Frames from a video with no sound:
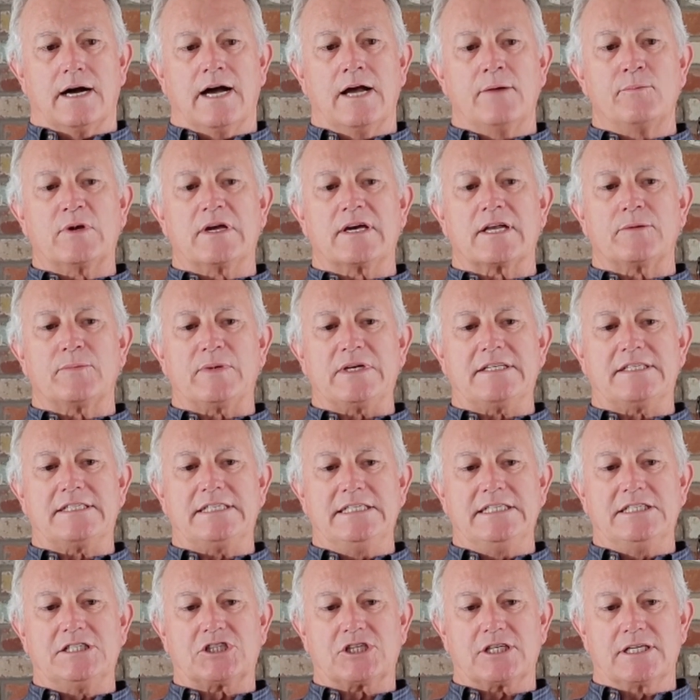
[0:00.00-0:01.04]
I'm going to be
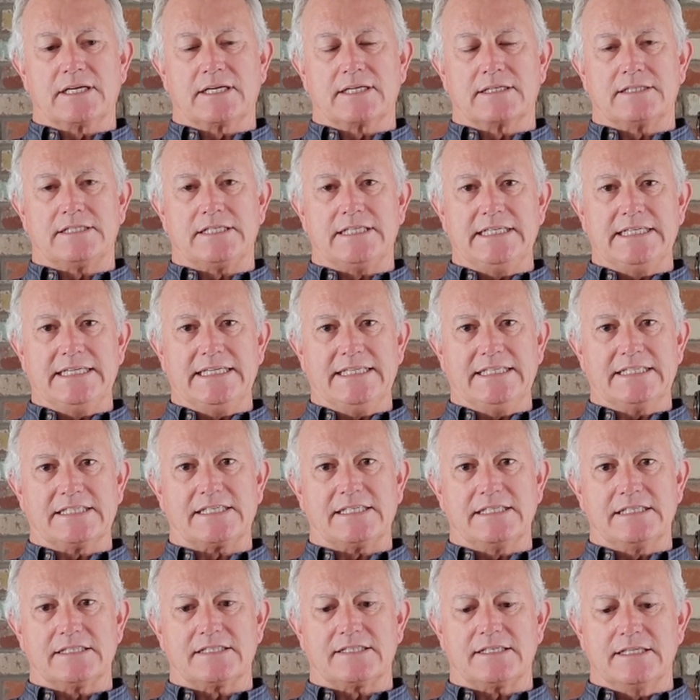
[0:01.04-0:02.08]
teaching
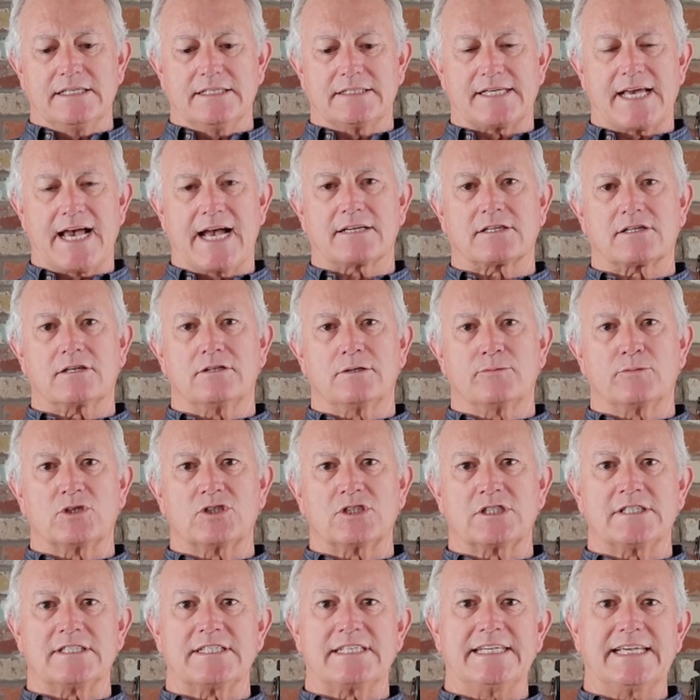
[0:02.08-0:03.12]
TECC, Tactical
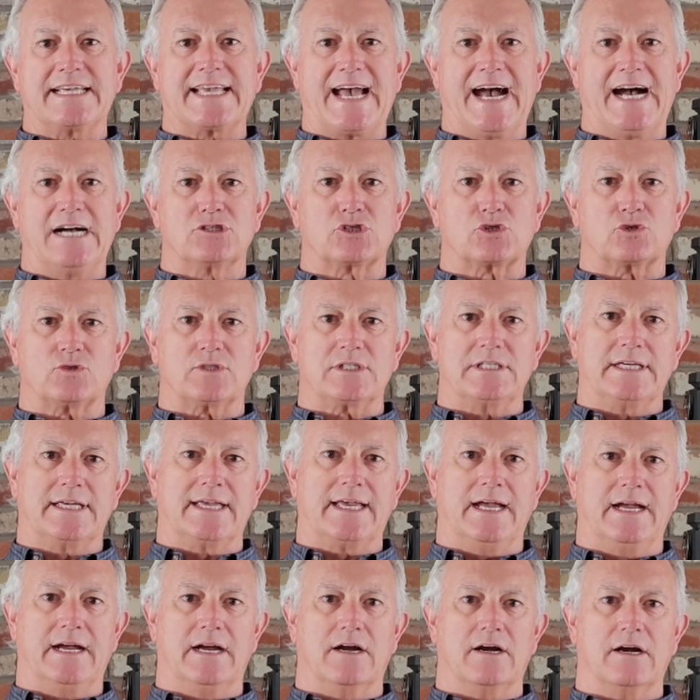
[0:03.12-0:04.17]
Emergency Casualty
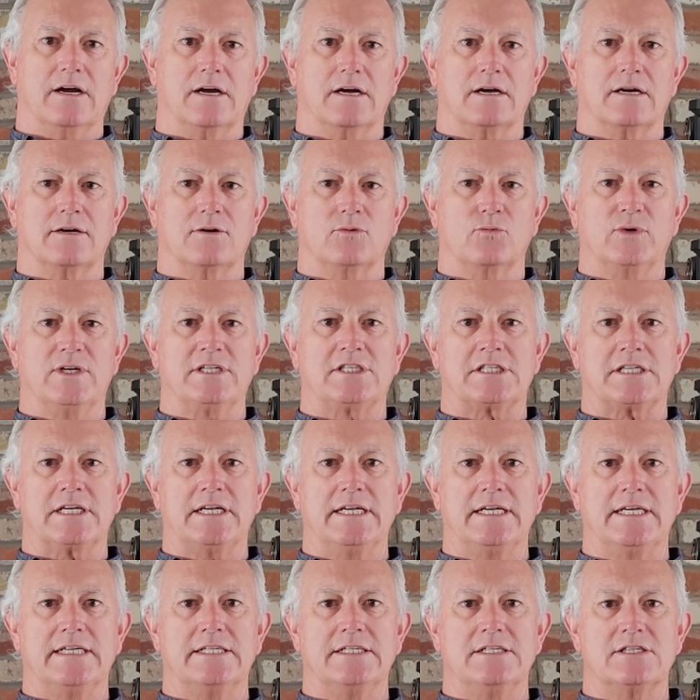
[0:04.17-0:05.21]
Care,
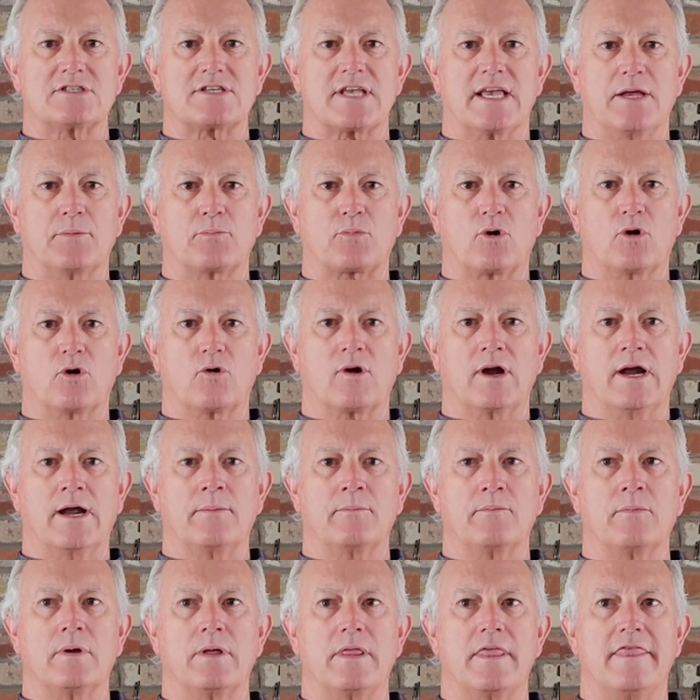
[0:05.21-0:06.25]
which is a
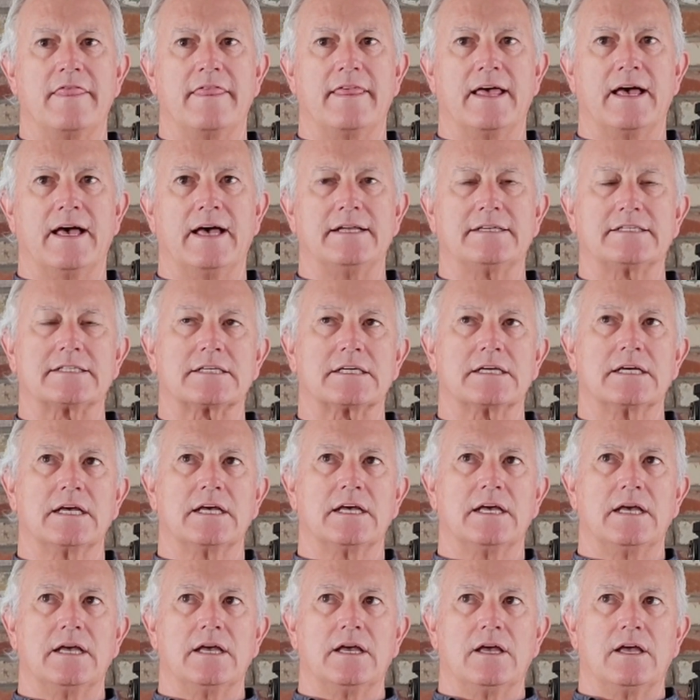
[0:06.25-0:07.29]
program that
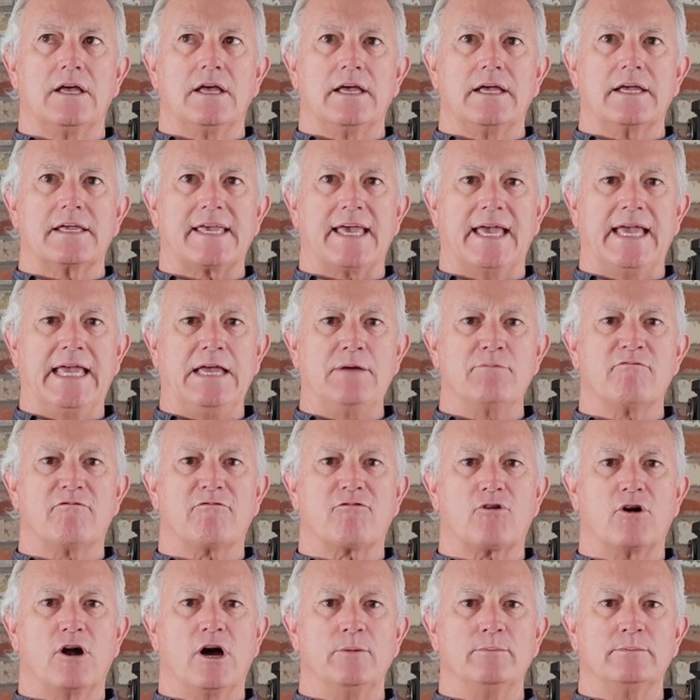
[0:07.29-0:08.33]
came
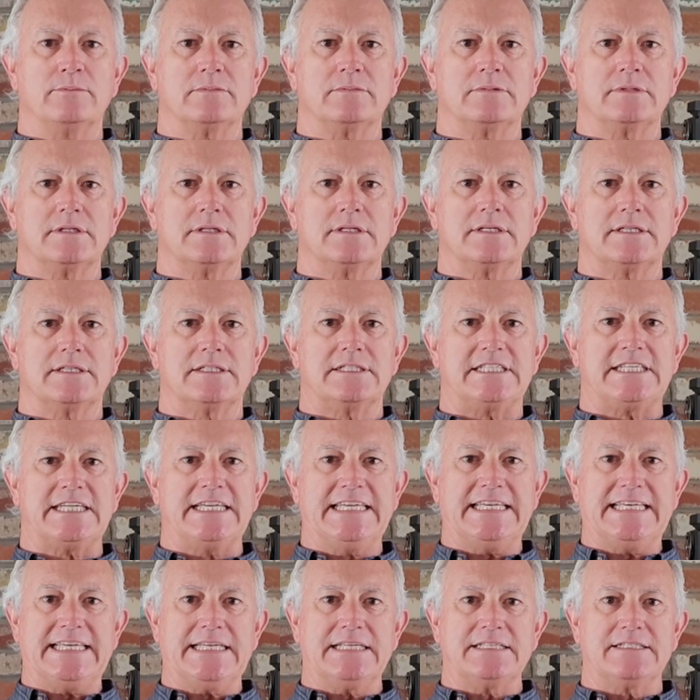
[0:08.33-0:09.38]
from
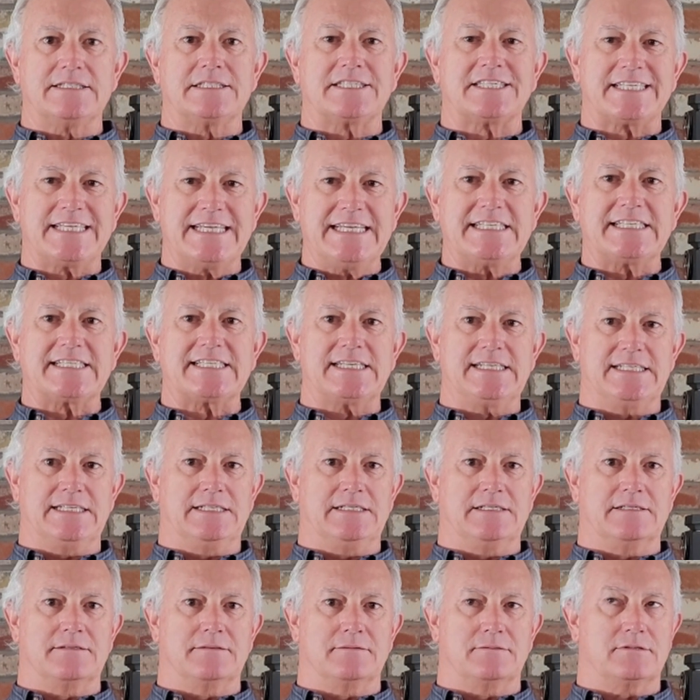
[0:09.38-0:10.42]

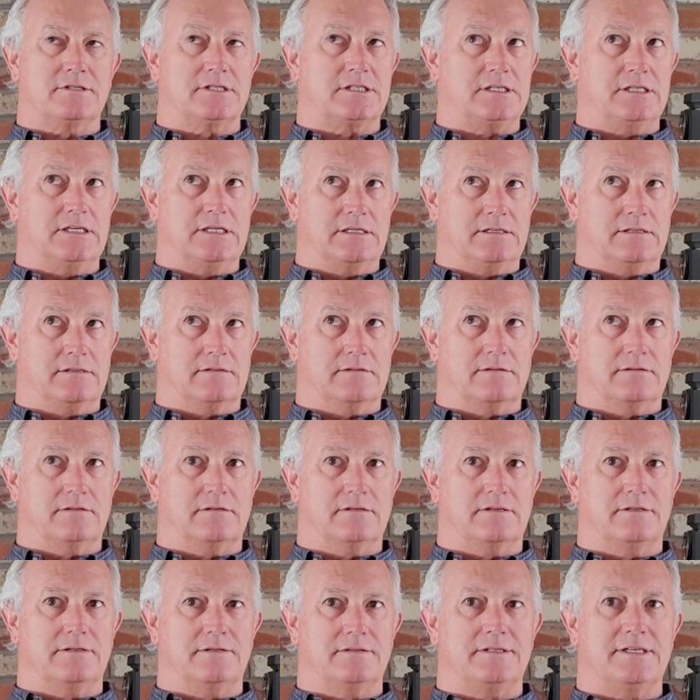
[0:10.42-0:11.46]
TCCC,
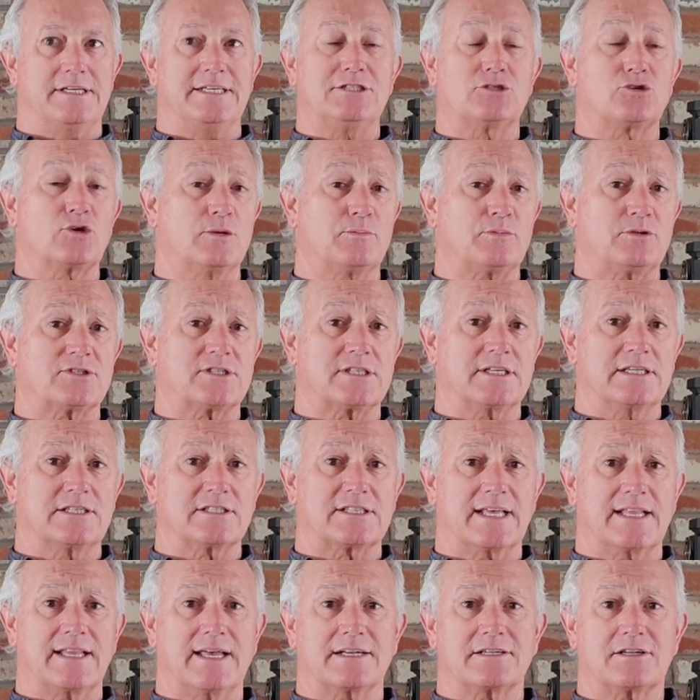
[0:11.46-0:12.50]
TCCC,
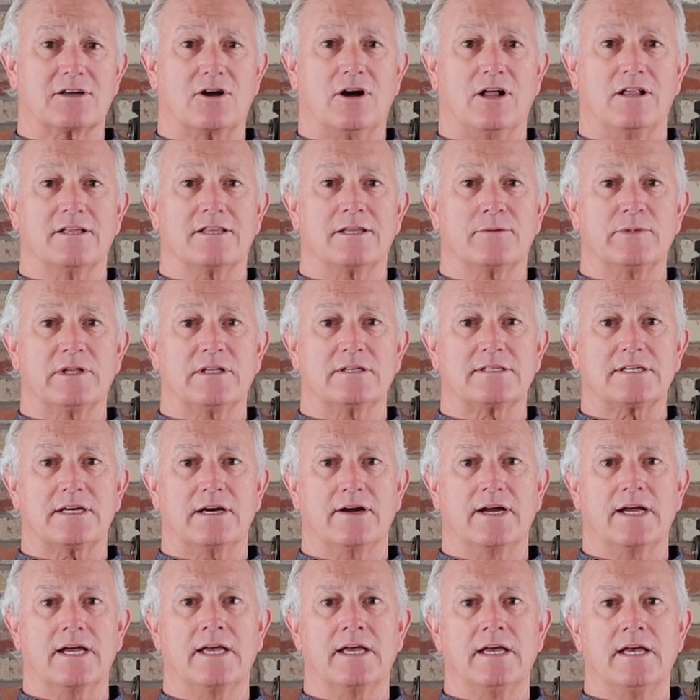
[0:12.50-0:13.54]
as they like to call it in the
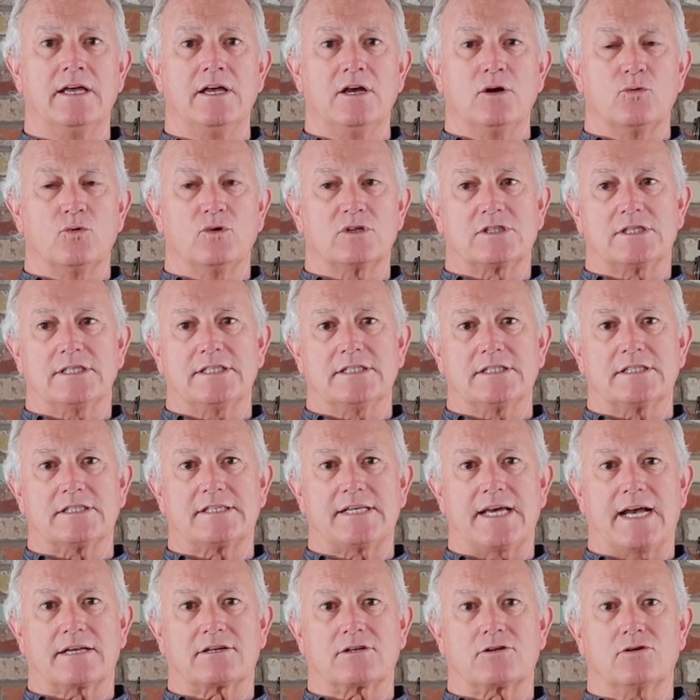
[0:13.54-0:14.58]
military, which is
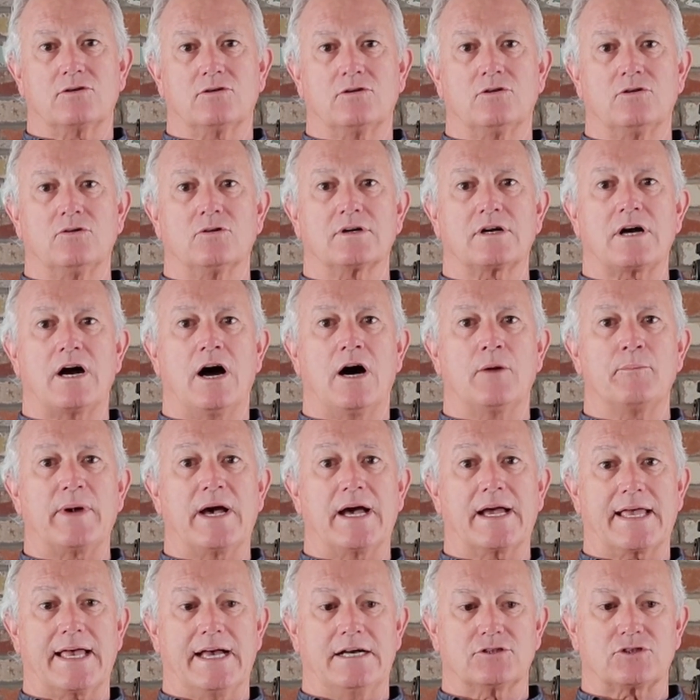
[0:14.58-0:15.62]
Tactical
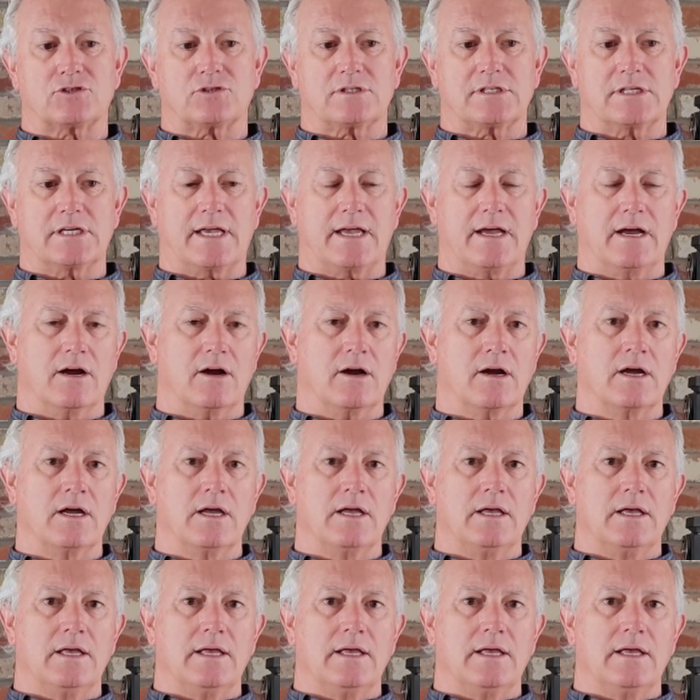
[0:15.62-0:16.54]
Combat Casualty Care.